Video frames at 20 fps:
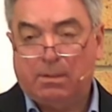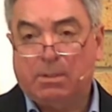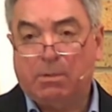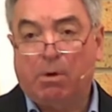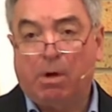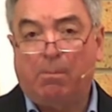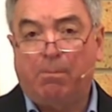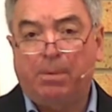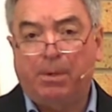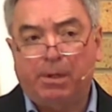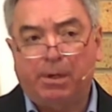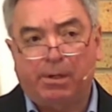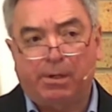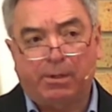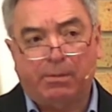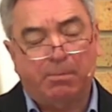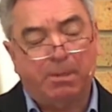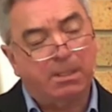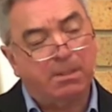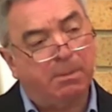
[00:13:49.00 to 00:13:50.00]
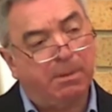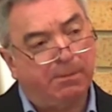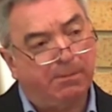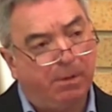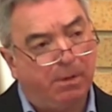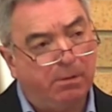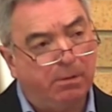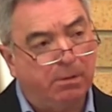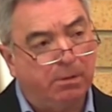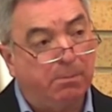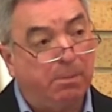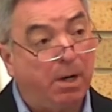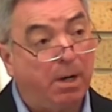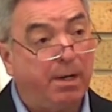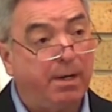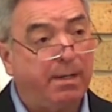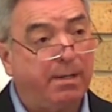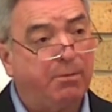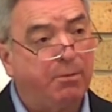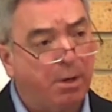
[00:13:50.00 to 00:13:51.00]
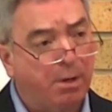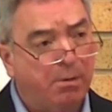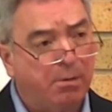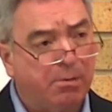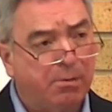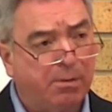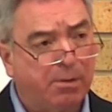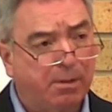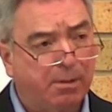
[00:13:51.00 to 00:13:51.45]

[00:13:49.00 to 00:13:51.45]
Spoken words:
So our birth must be followed by growth.